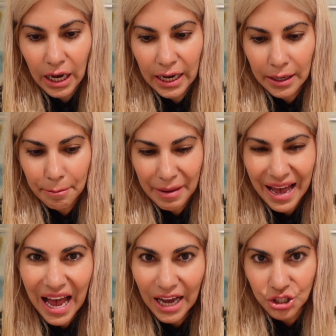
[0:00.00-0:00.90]
and
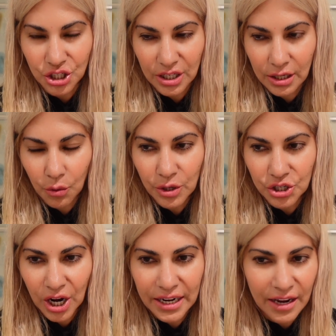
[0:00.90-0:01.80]
patchy,
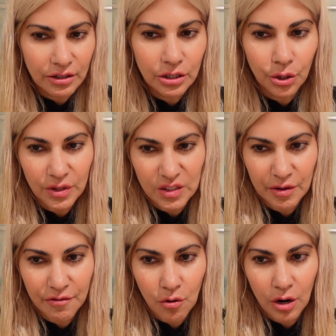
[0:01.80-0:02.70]
which I never noticed
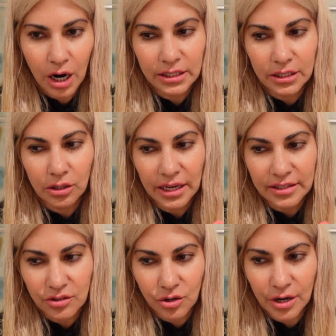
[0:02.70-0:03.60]
before until I
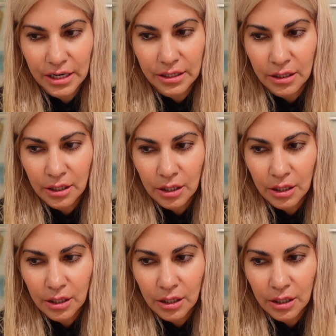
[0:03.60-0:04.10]
started